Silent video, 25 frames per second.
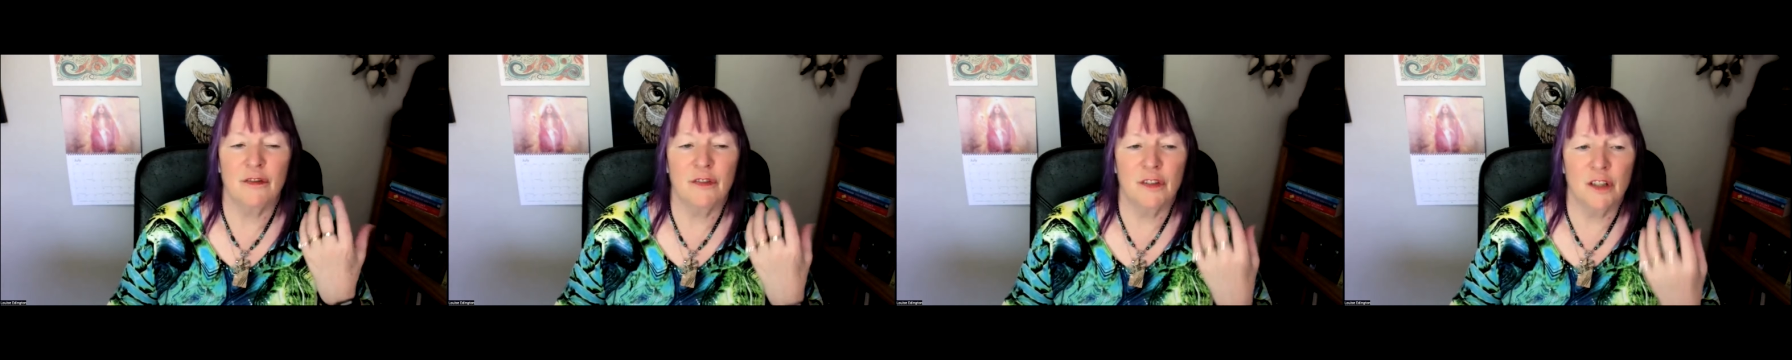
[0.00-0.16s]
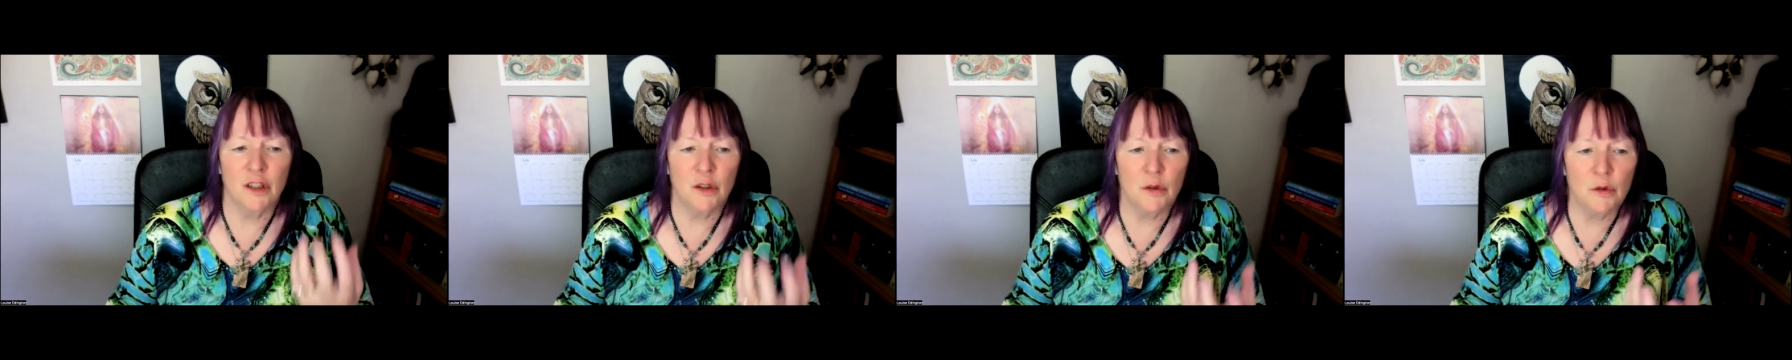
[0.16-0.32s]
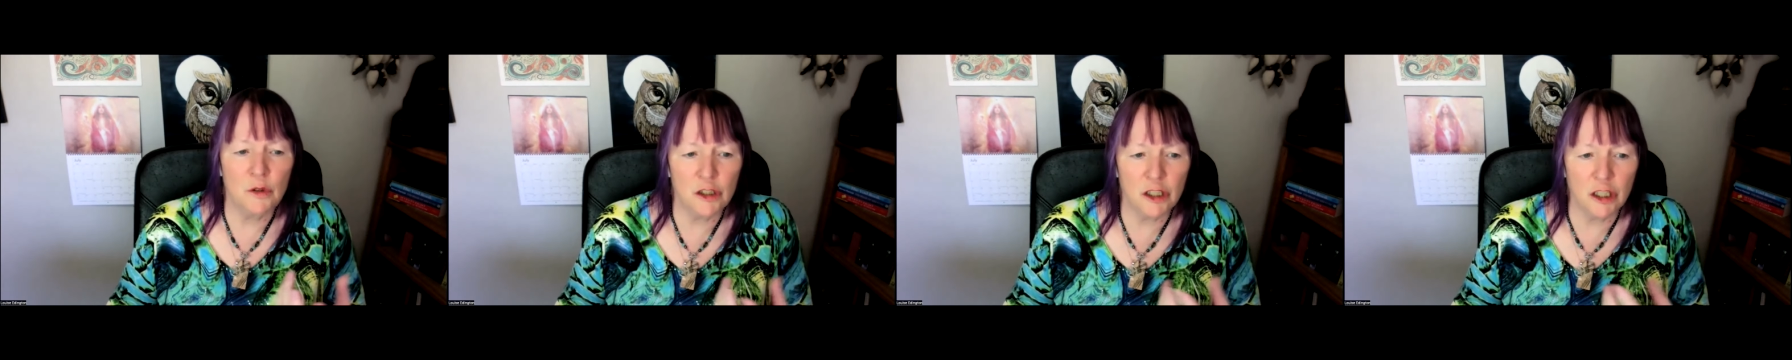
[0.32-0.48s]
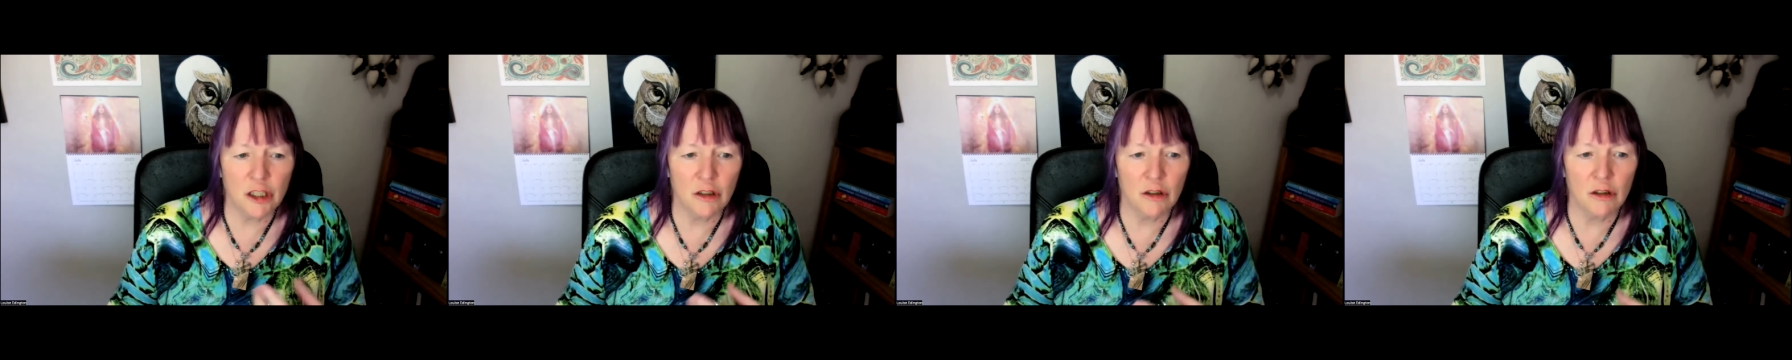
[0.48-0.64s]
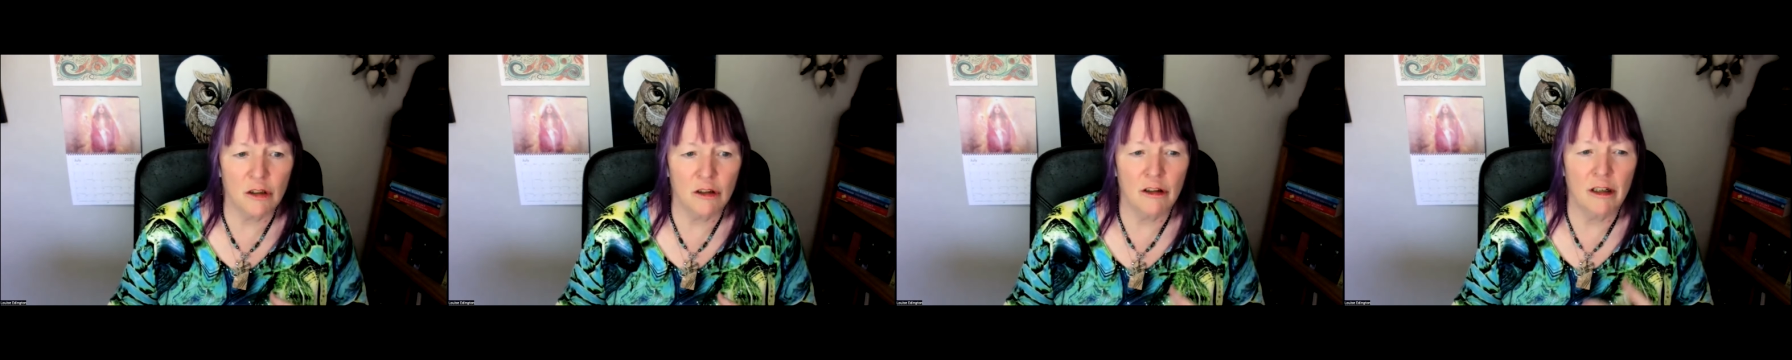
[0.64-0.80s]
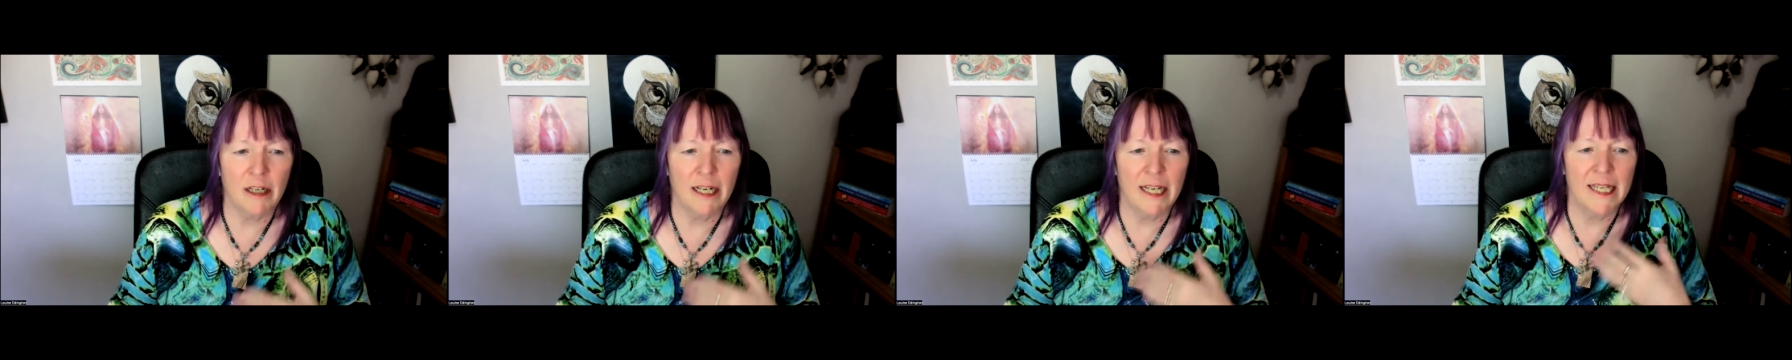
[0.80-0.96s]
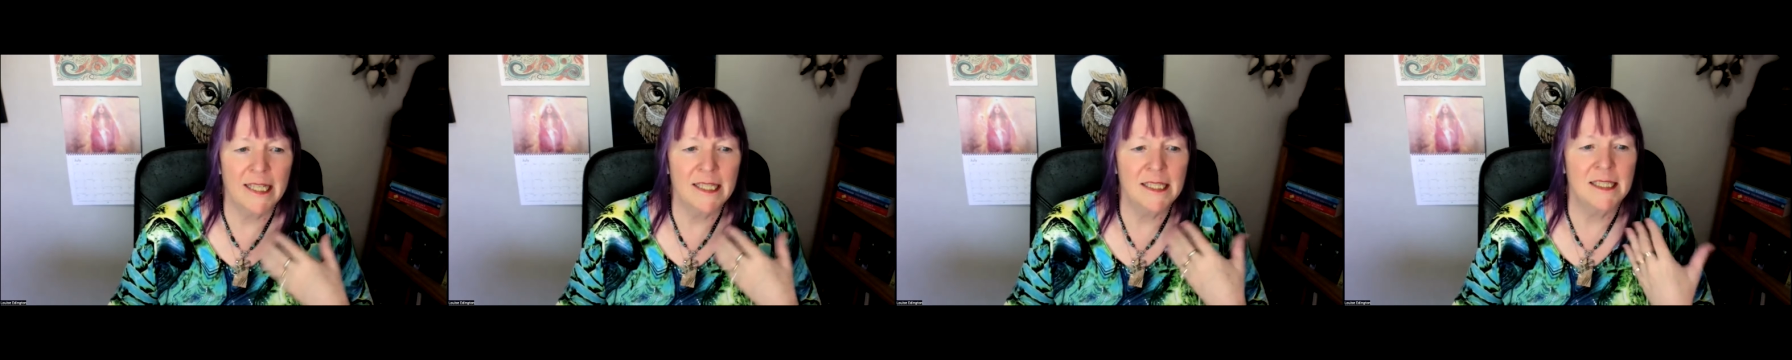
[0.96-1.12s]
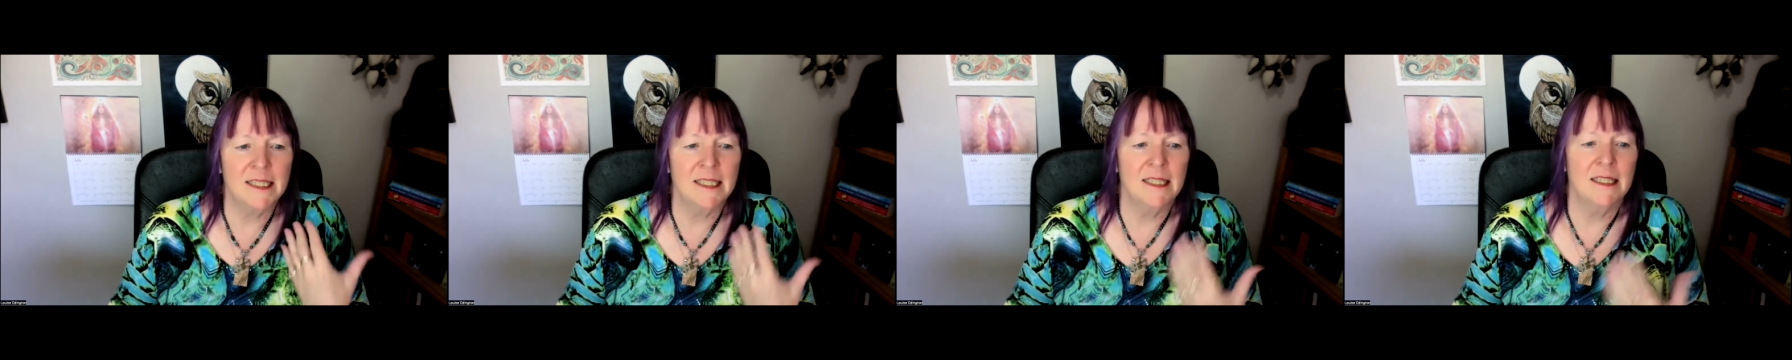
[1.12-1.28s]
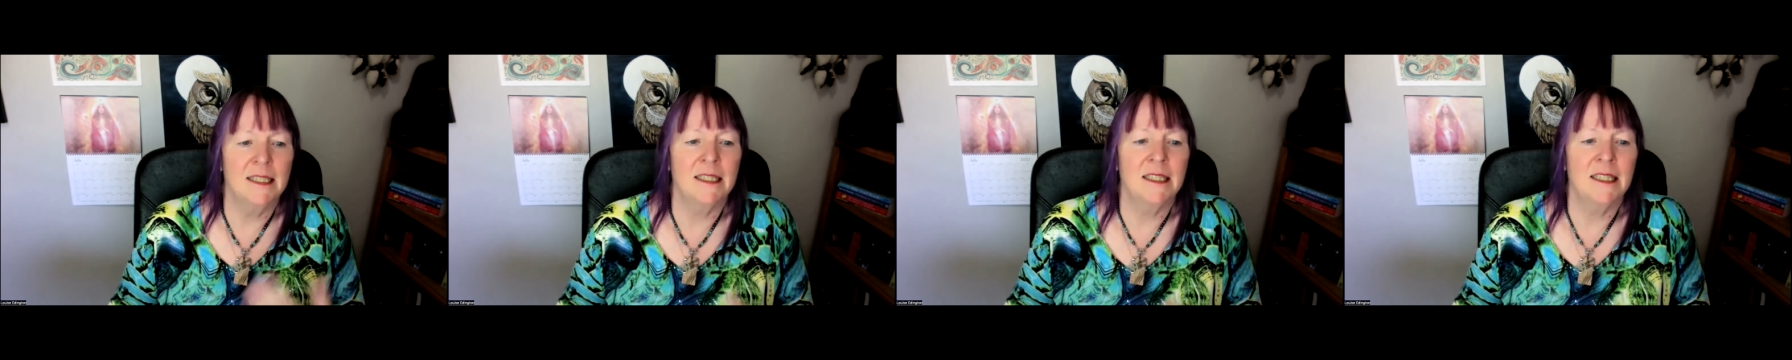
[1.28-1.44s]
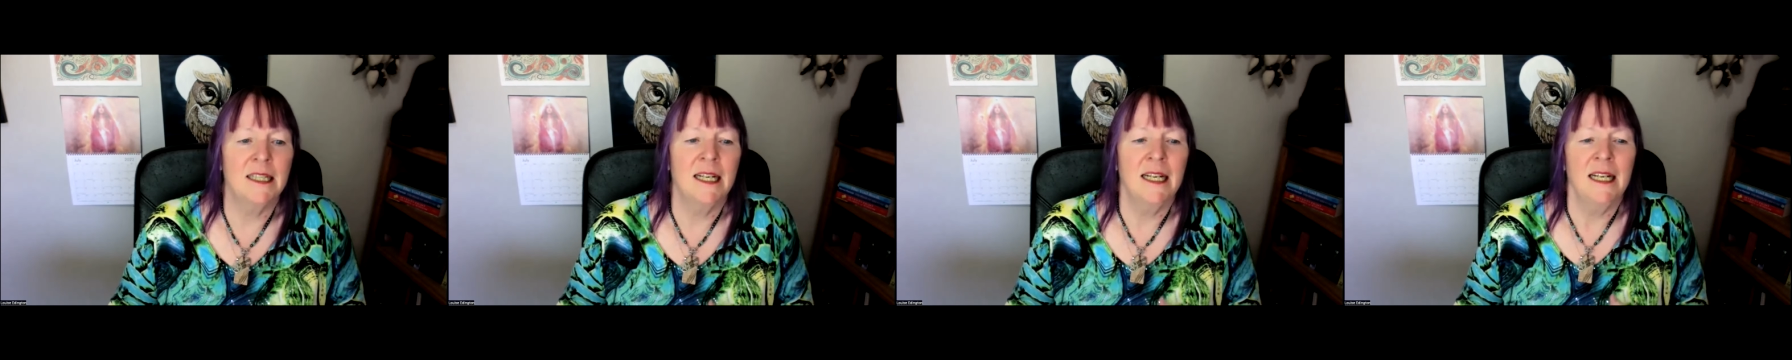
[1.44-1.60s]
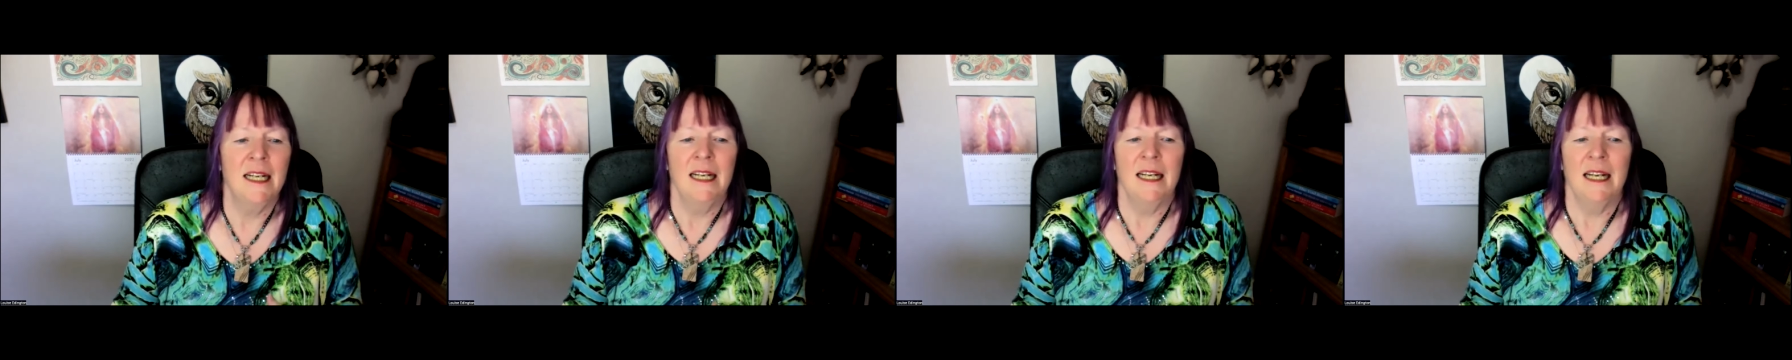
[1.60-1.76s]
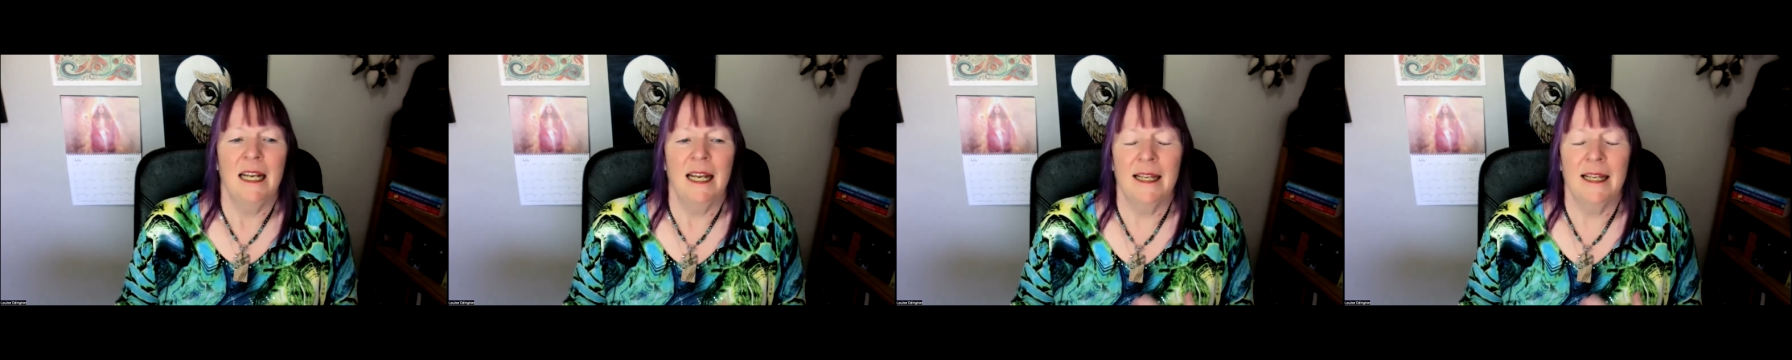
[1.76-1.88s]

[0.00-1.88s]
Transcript: It's future-oriented,